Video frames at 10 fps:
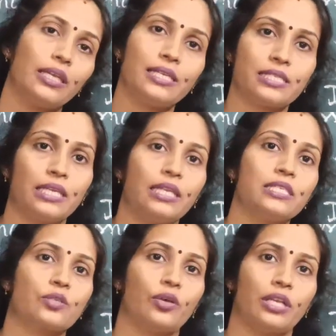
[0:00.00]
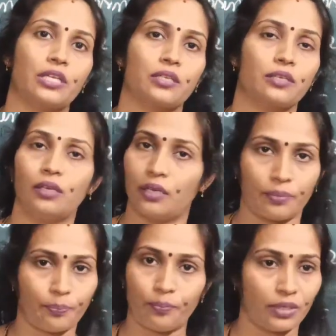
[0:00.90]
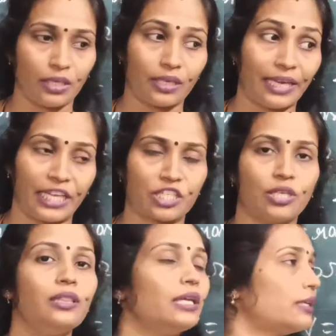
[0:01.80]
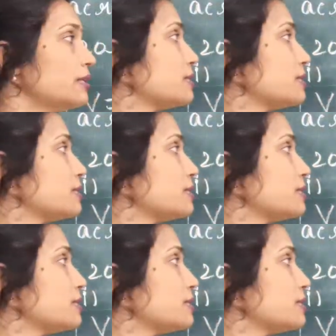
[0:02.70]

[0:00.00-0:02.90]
in a series connection, that